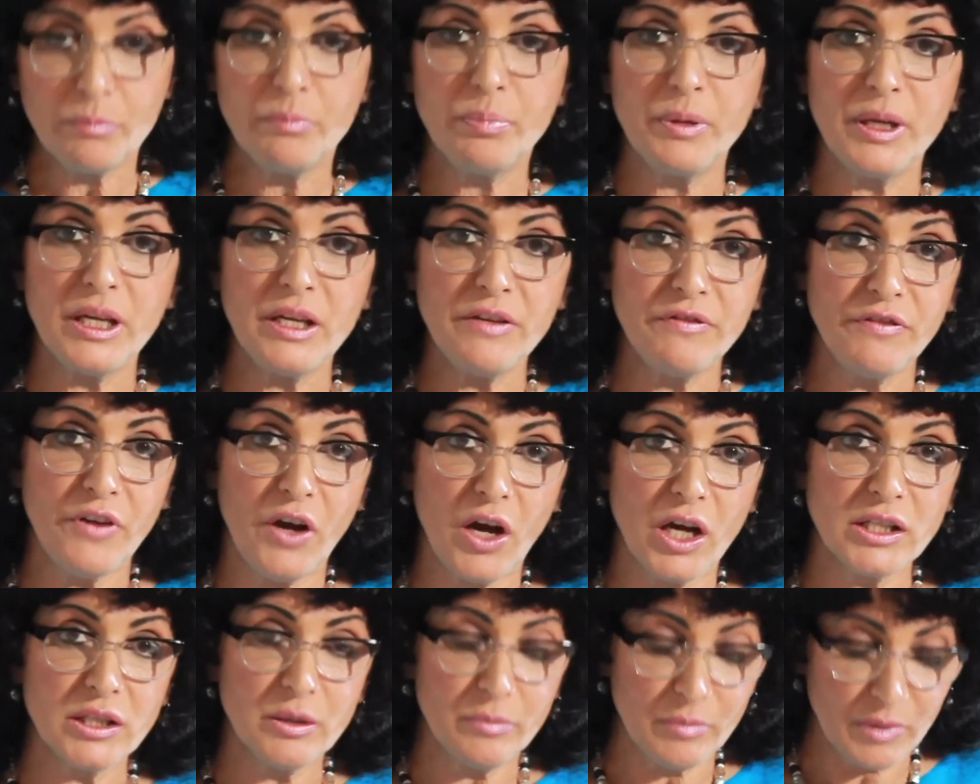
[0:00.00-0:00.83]
B
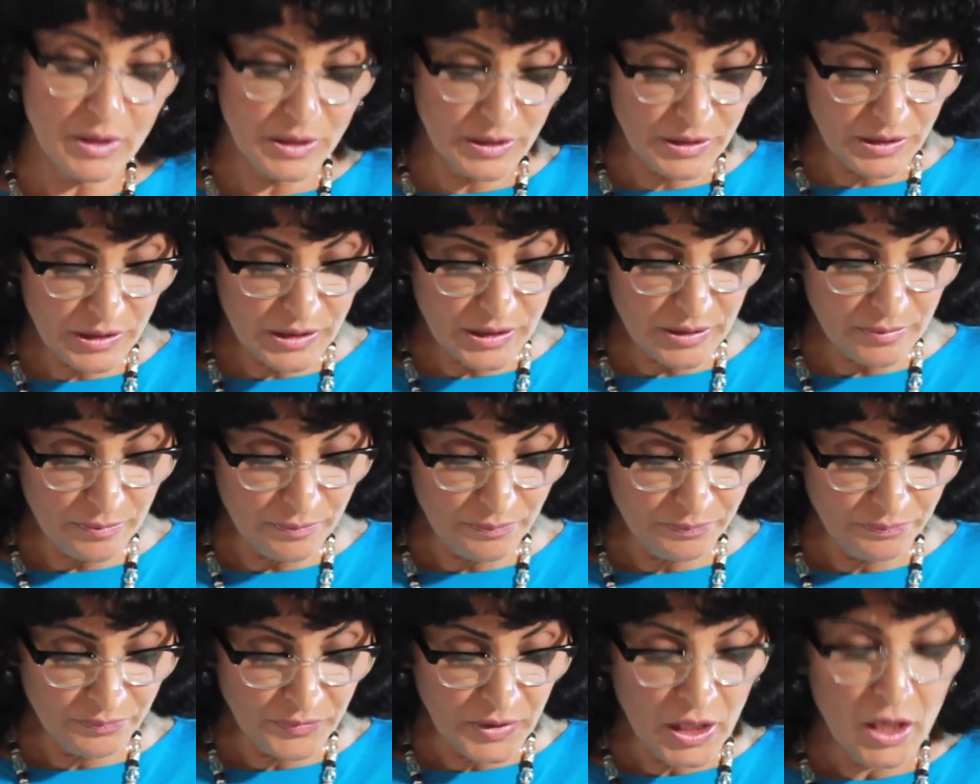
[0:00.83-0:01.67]
vitamins.
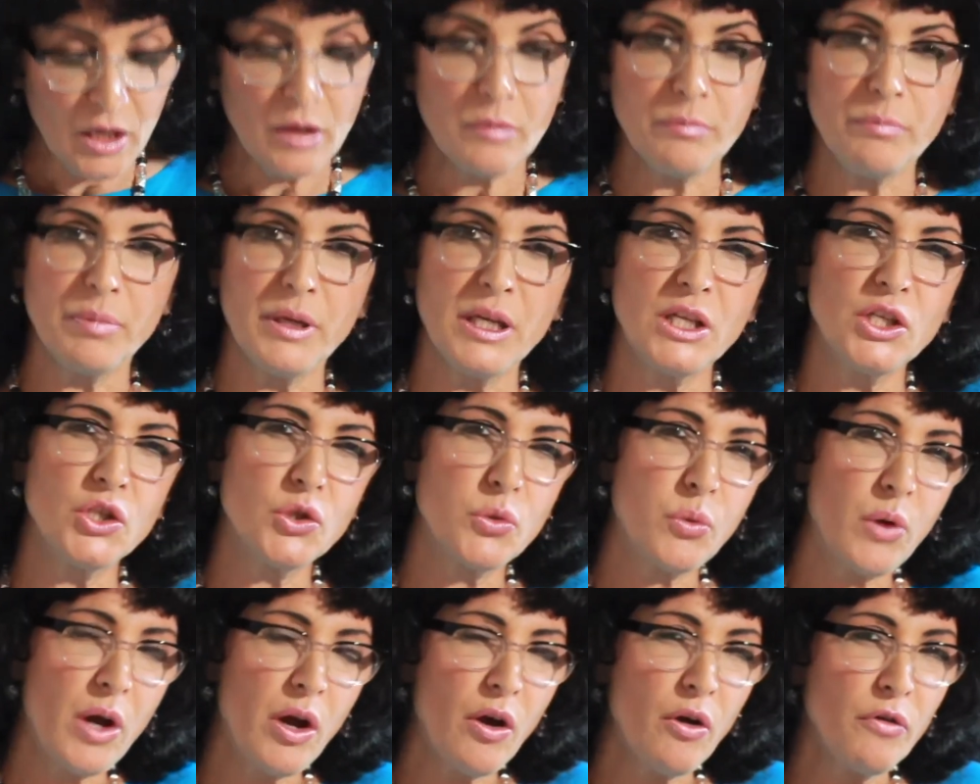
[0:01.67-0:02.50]

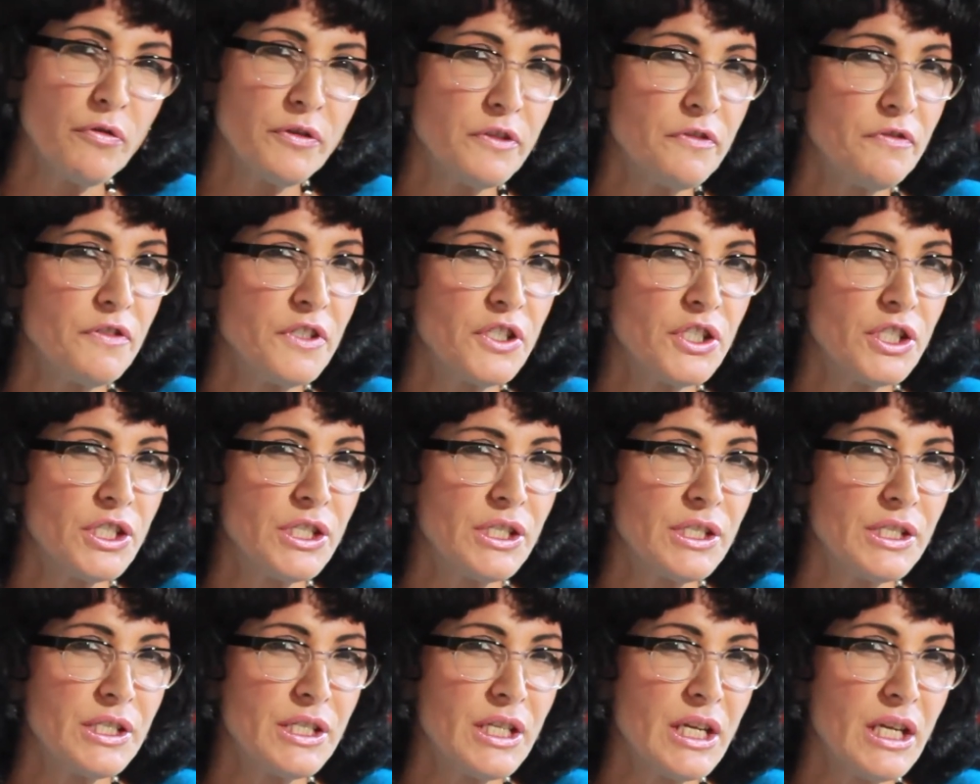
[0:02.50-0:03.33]
B12
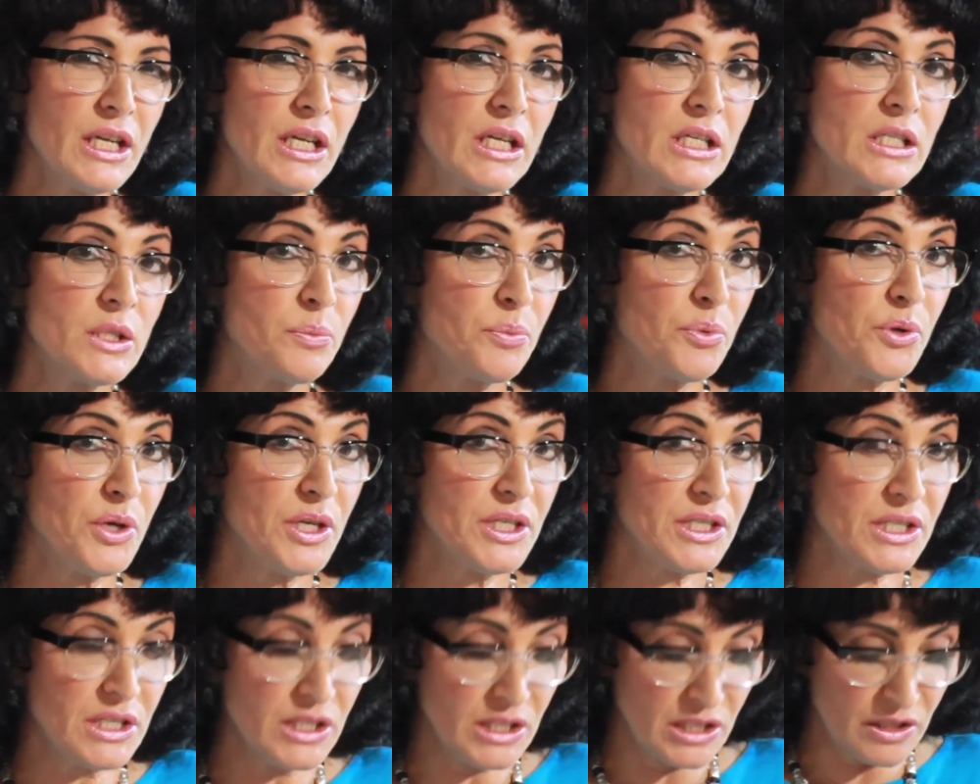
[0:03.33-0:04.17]
deficiency is
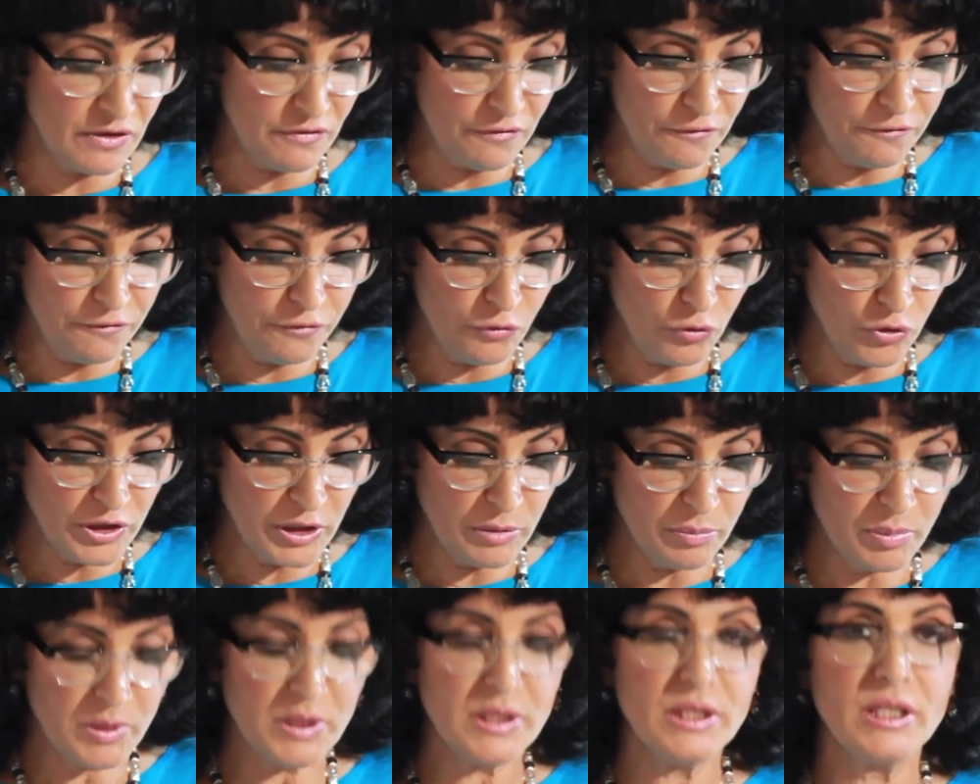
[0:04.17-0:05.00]
present in
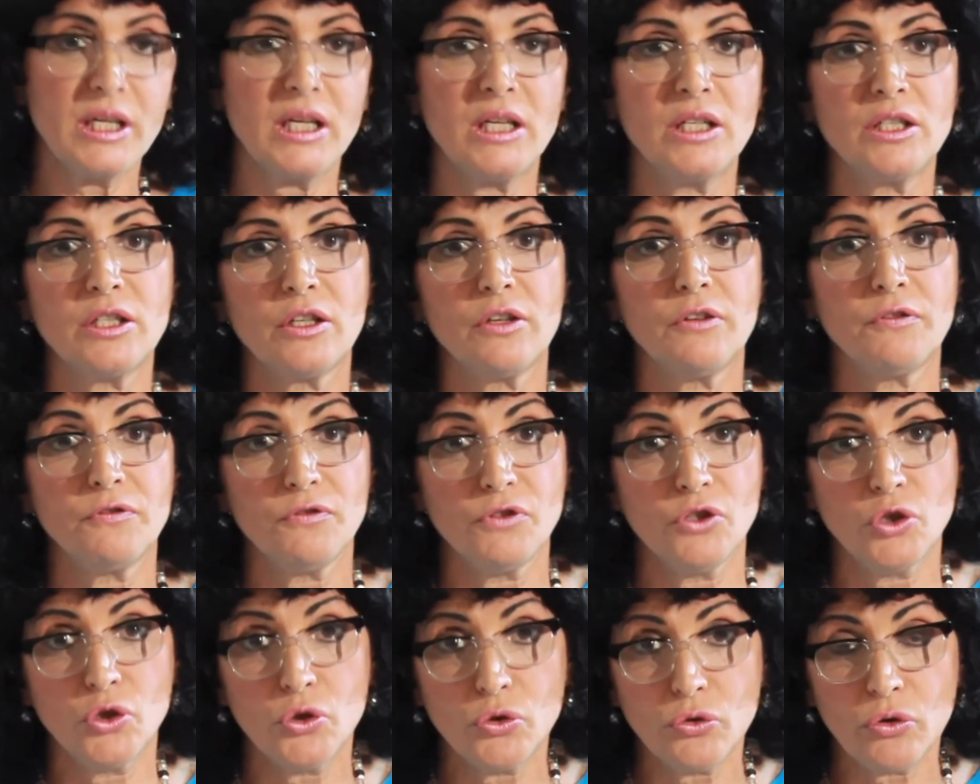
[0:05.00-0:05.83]
40% of
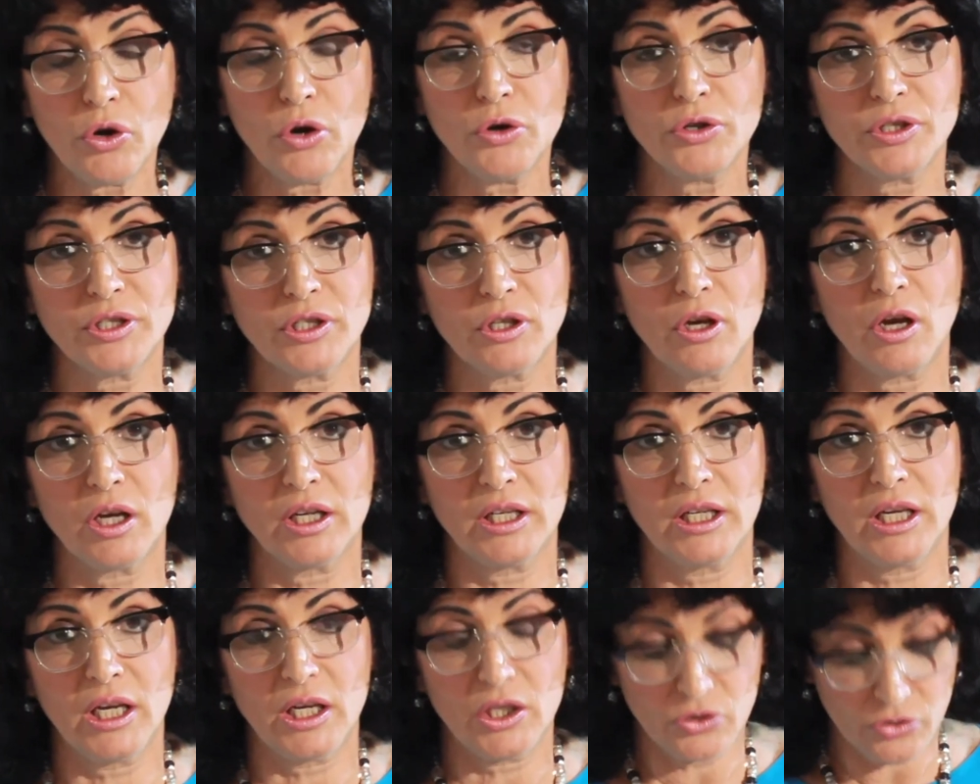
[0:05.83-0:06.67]

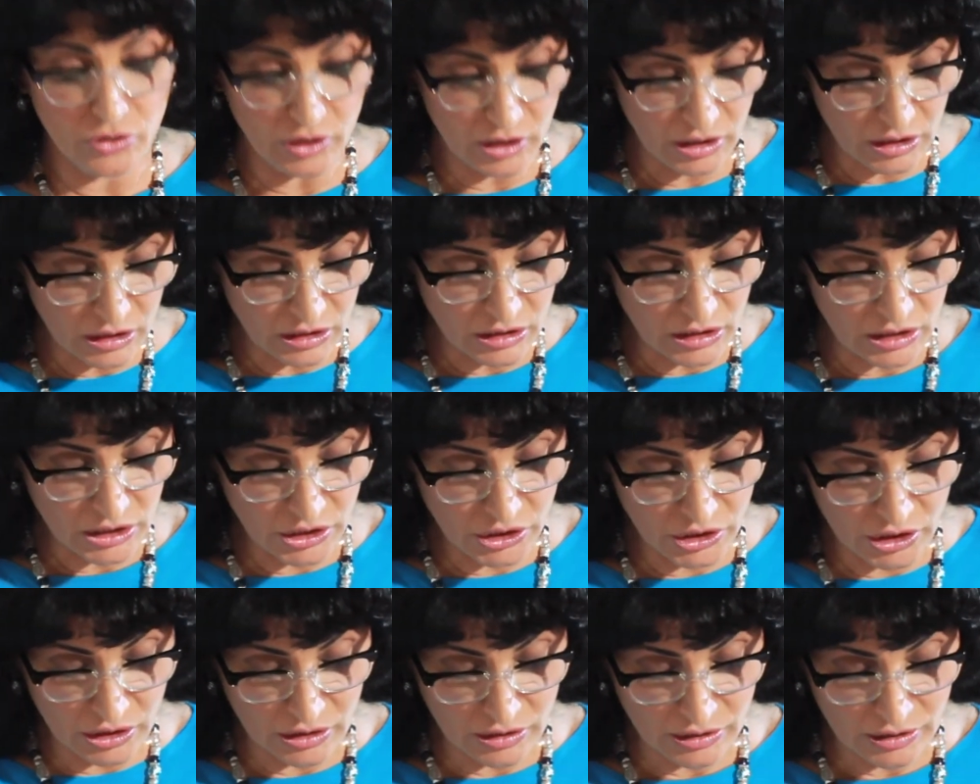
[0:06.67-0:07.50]
neuropsychiatric
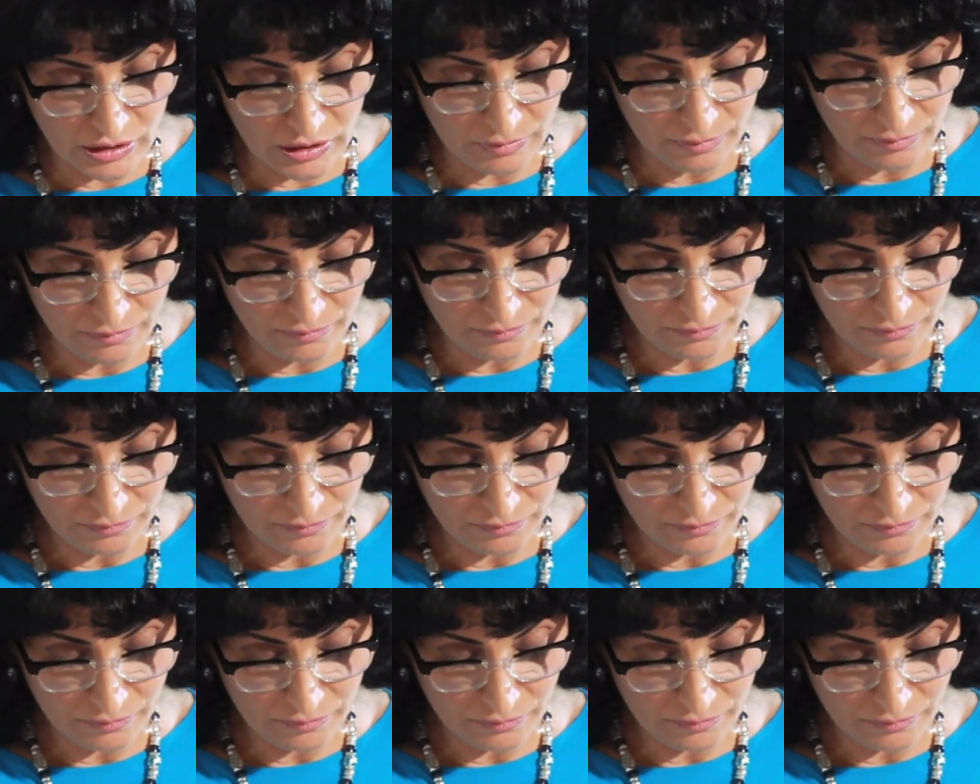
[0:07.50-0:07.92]
conditions.